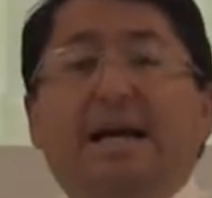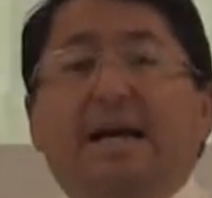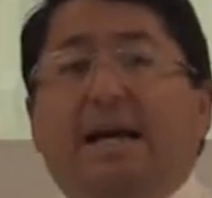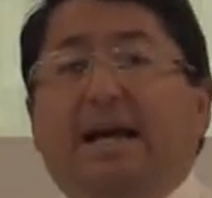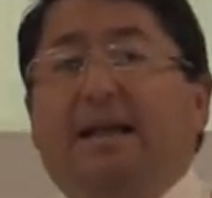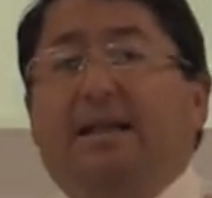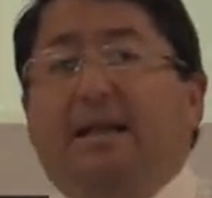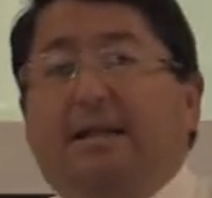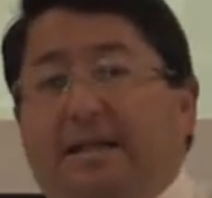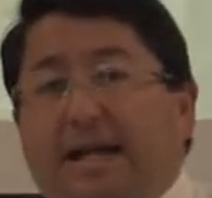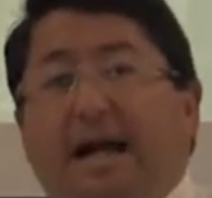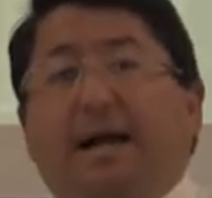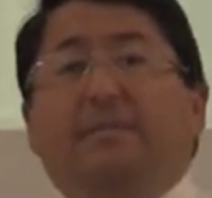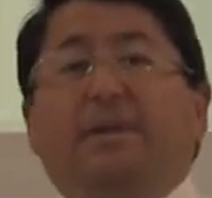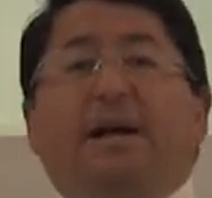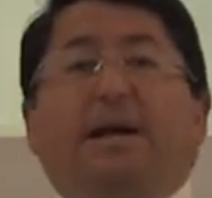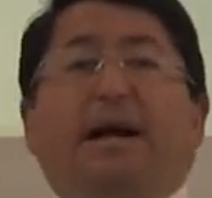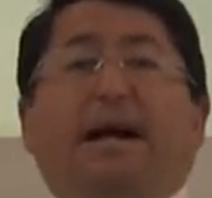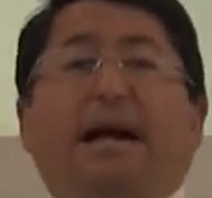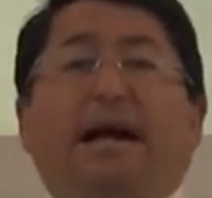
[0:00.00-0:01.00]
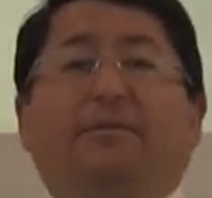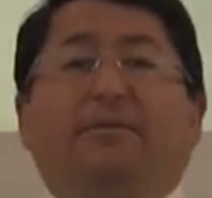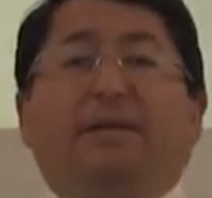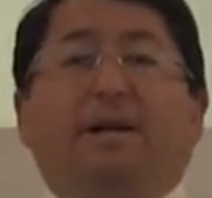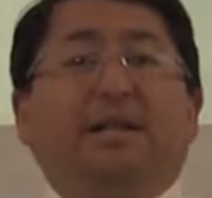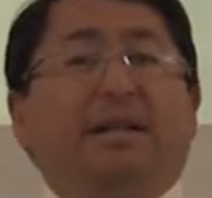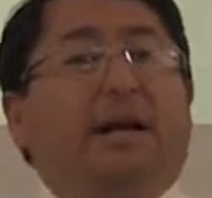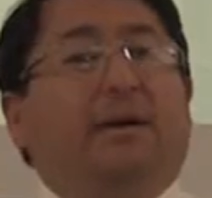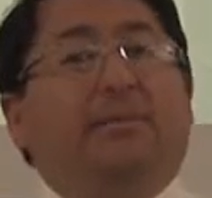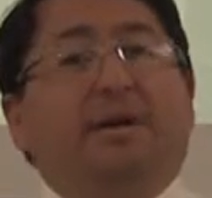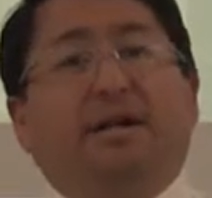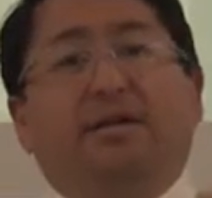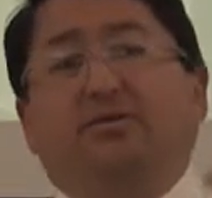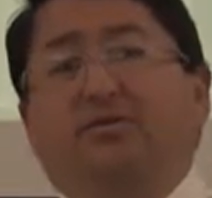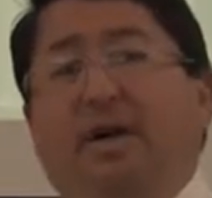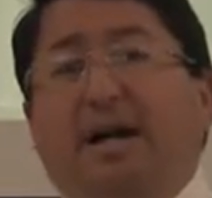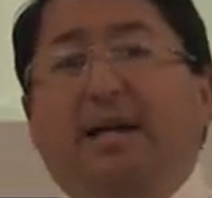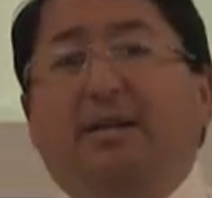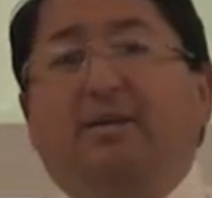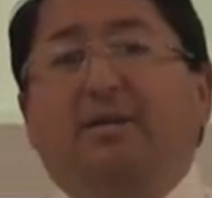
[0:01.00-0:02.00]
In the time that I have right now, I'm going to
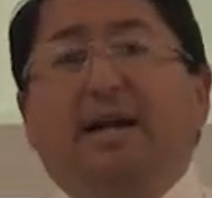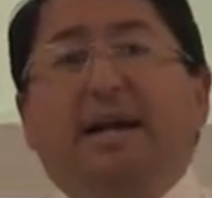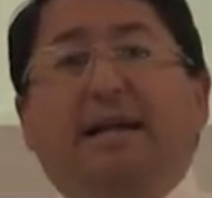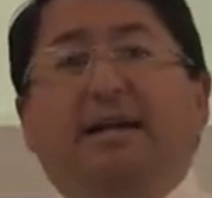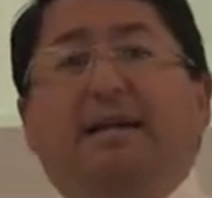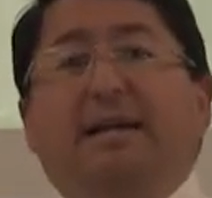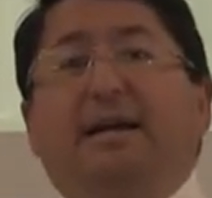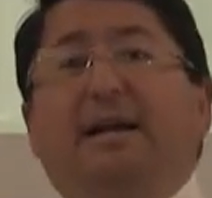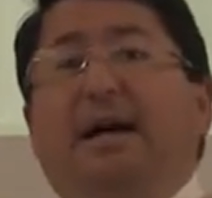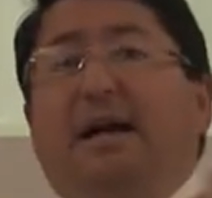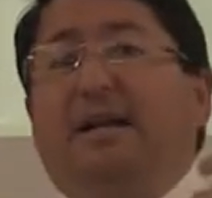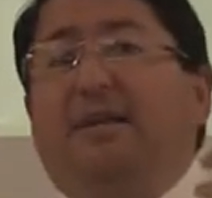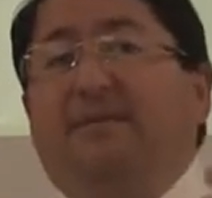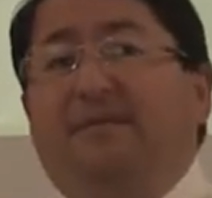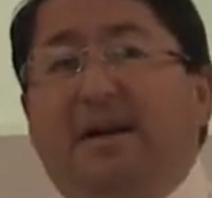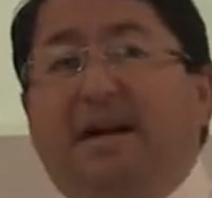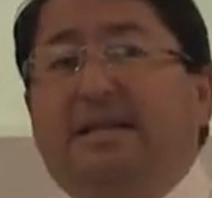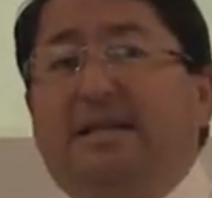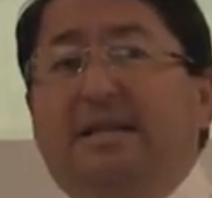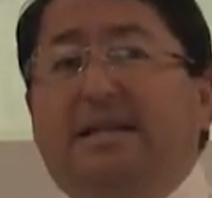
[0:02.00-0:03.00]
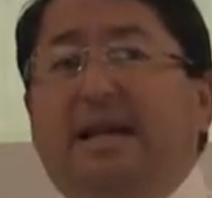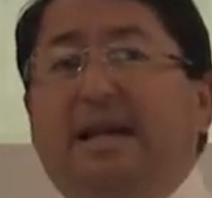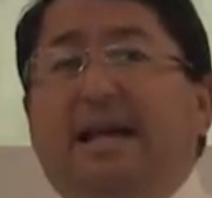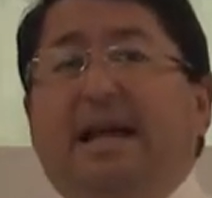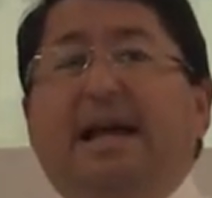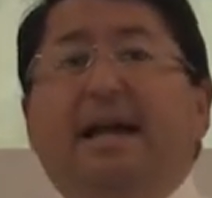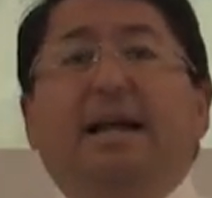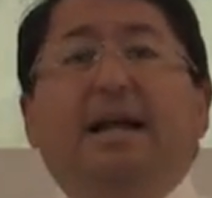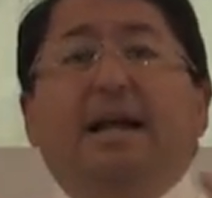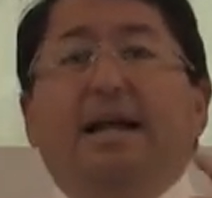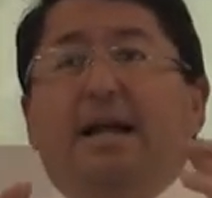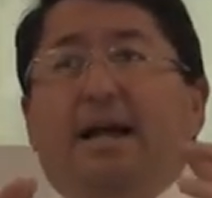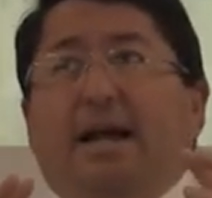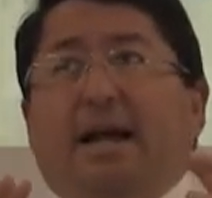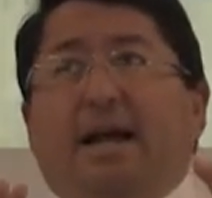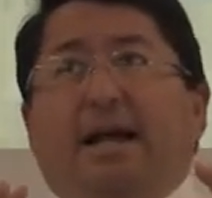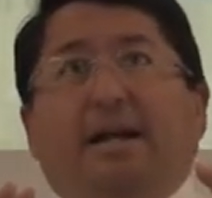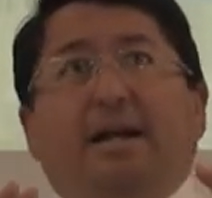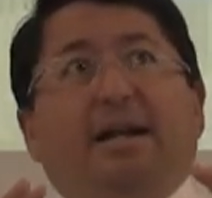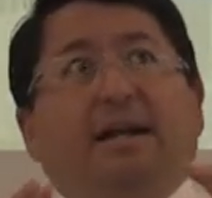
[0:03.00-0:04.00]
try to get there as fast as I can
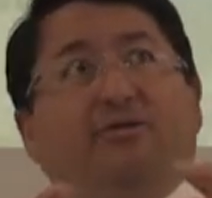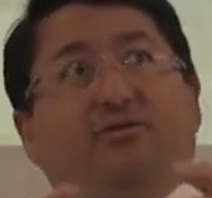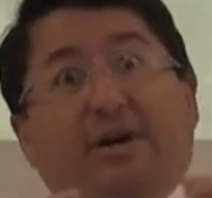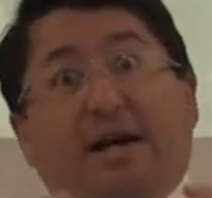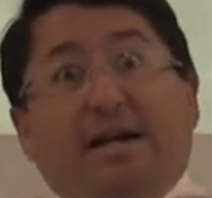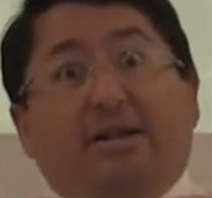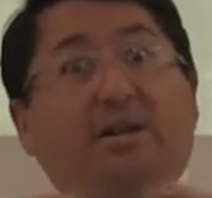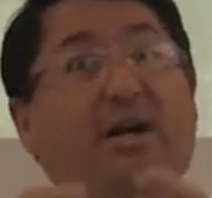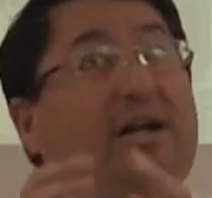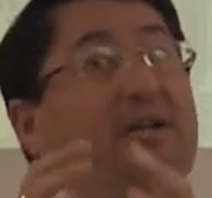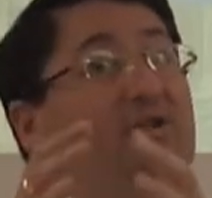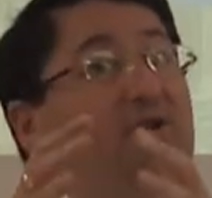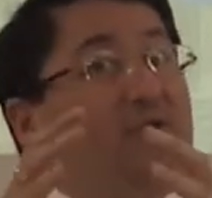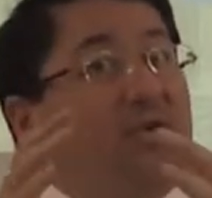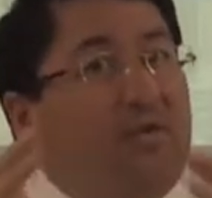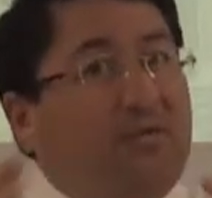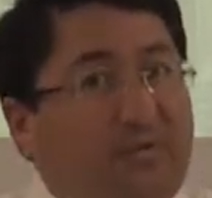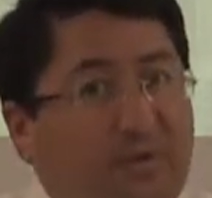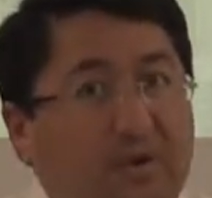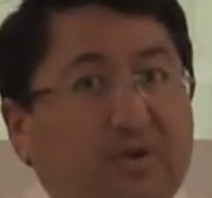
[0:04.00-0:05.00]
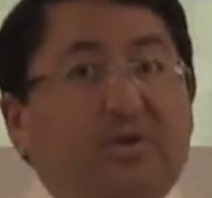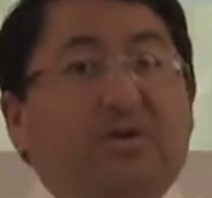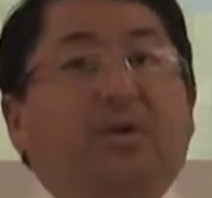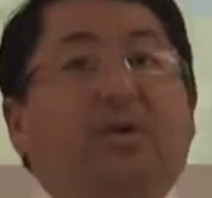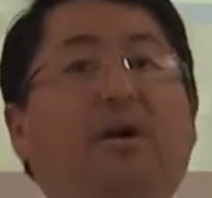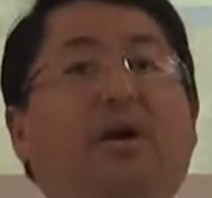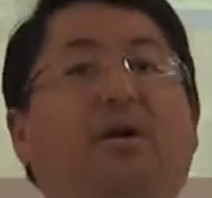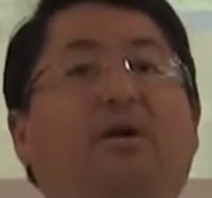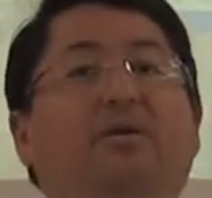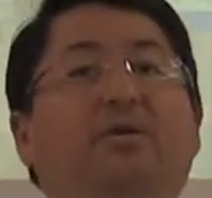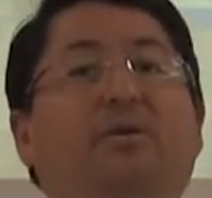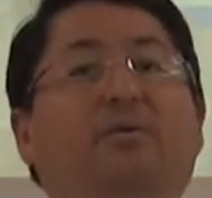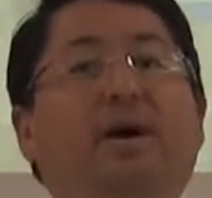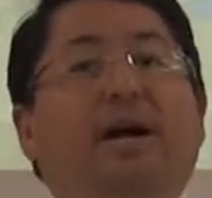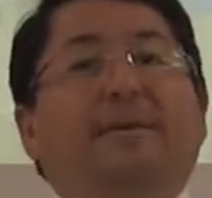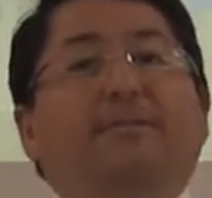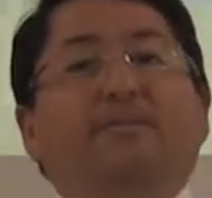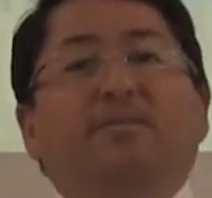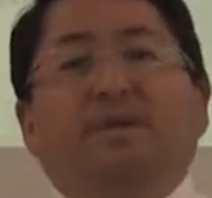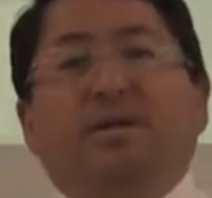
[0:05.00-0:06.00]
and try not to confuse you along the
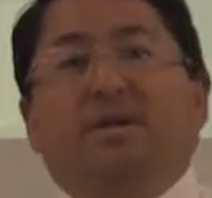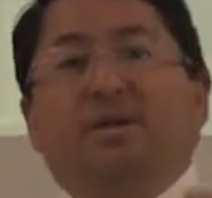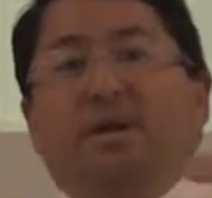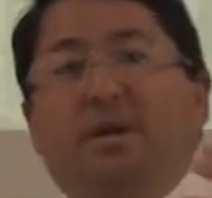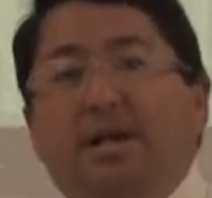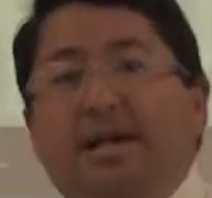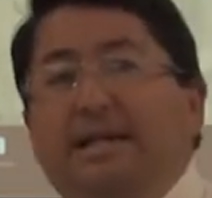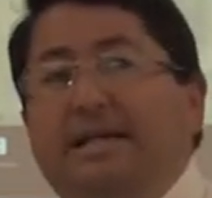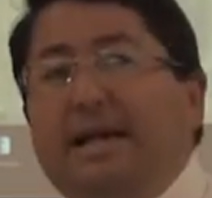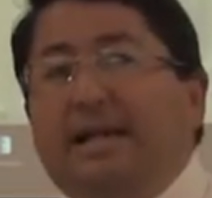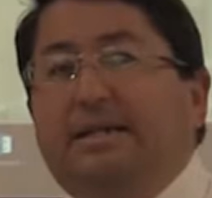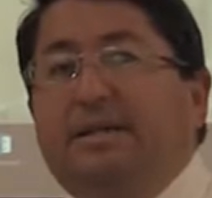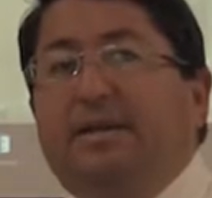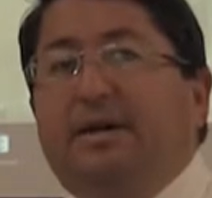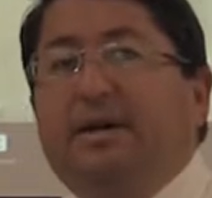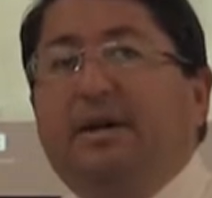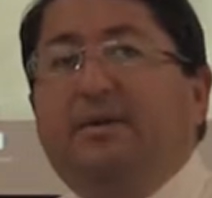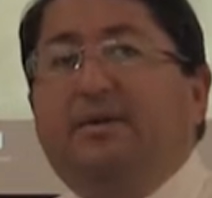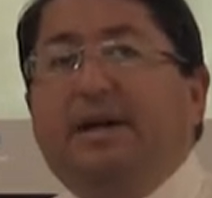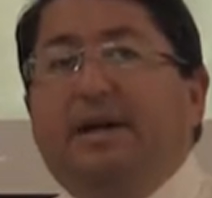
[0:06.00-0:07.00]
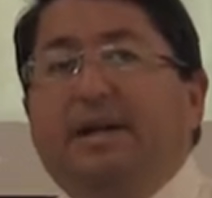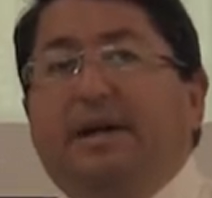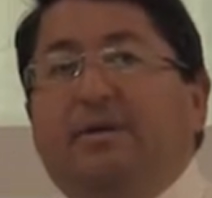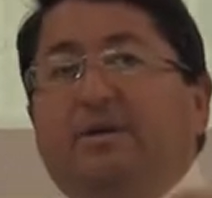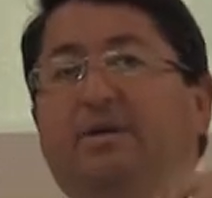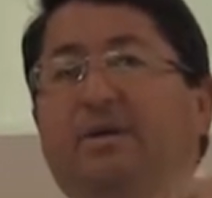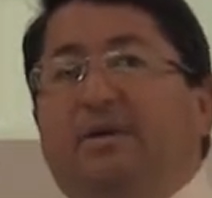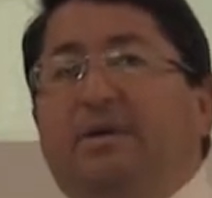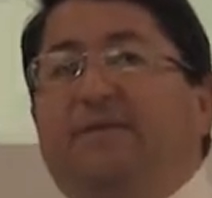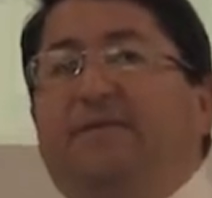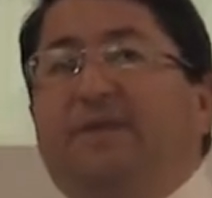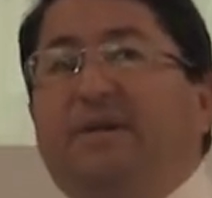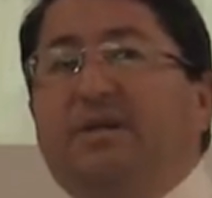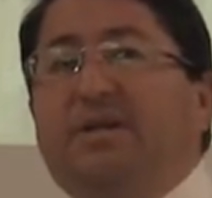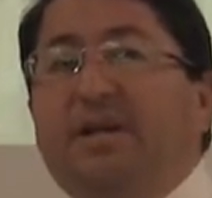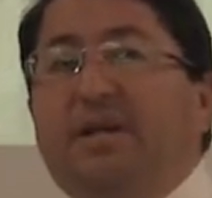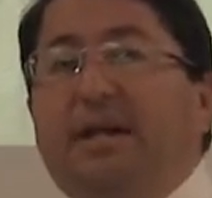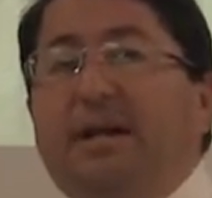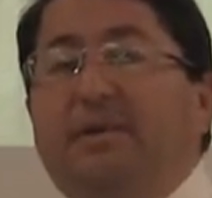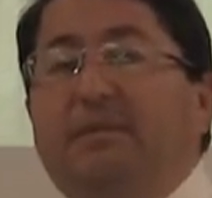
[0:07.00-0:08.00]
way. So let's get started right now. So the first
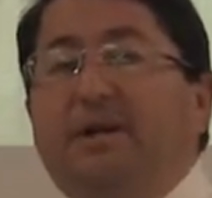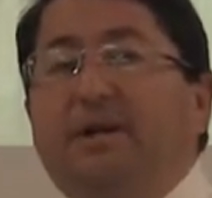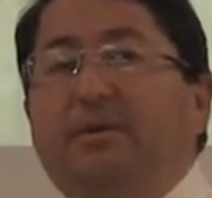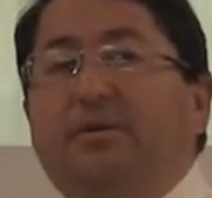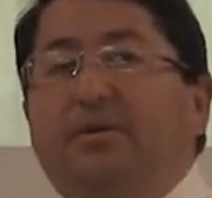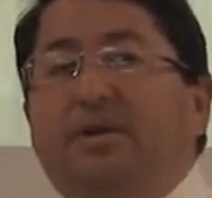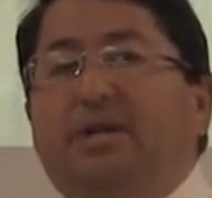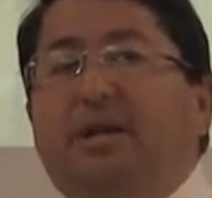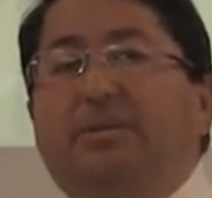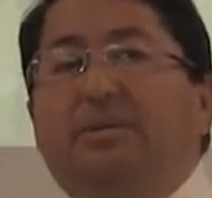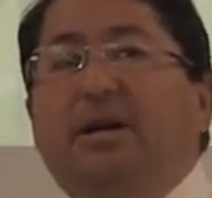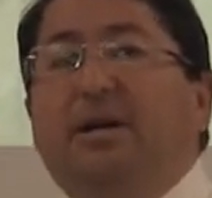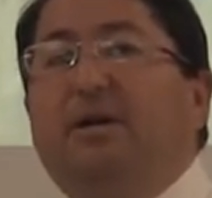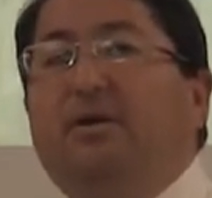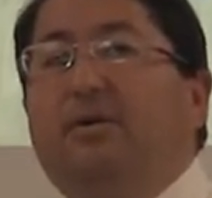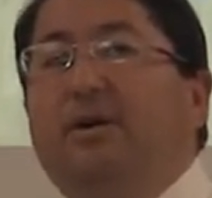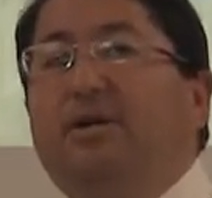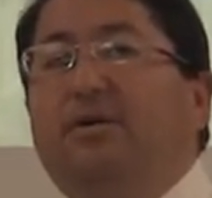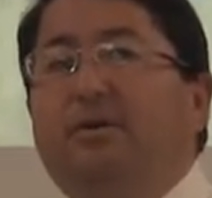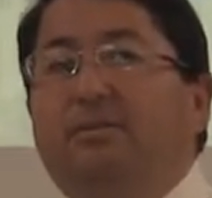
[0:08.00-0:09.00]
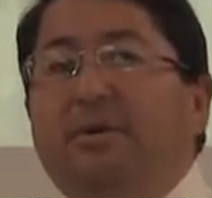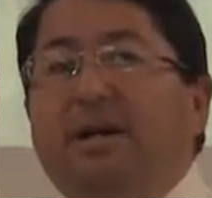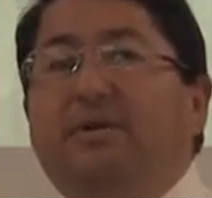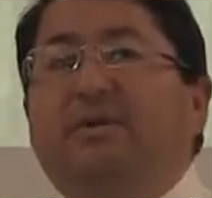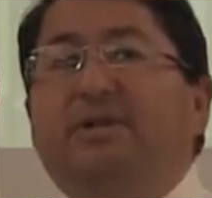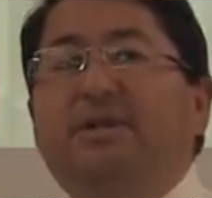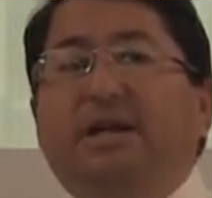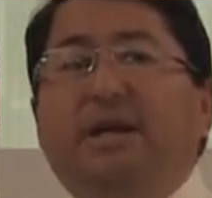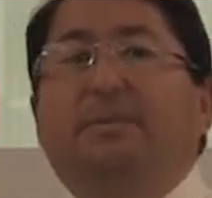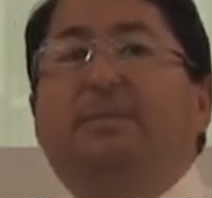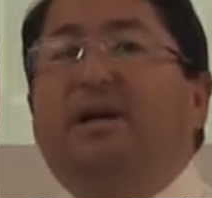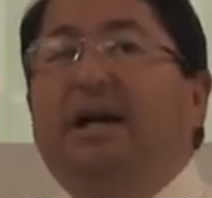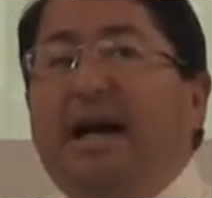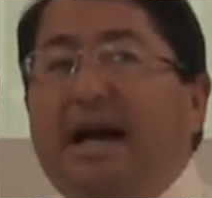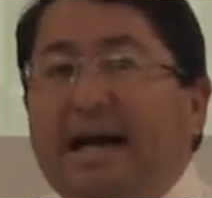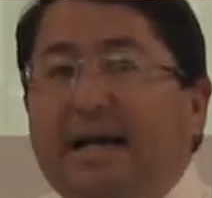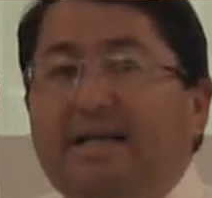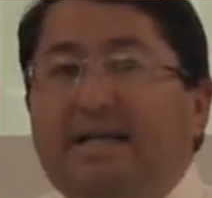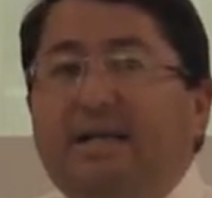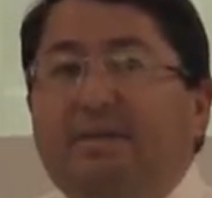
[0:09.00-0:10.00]
thing that I'm going to do is I'm going to go into matrix. I'm going to
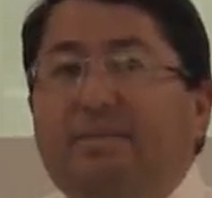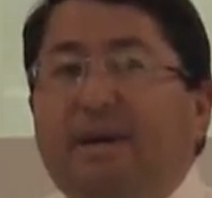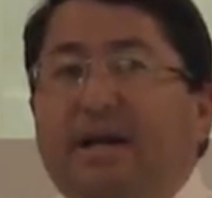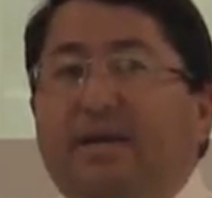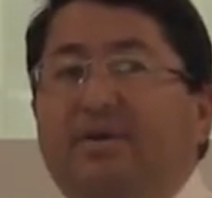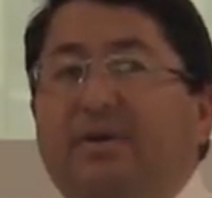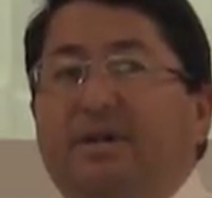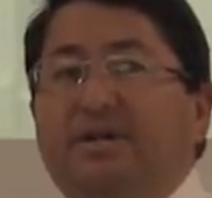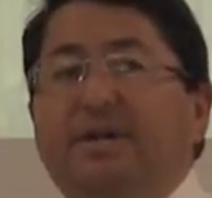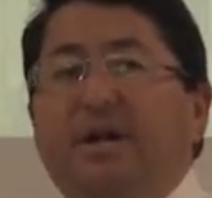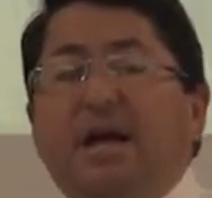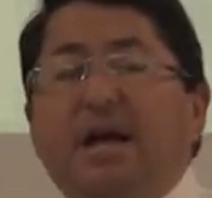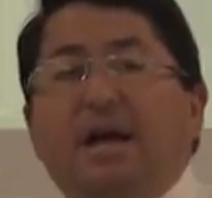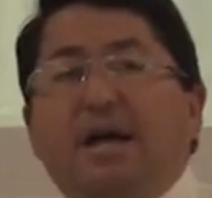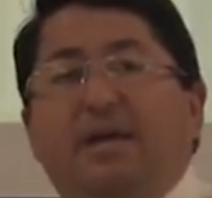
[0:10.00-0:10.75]
access matrix.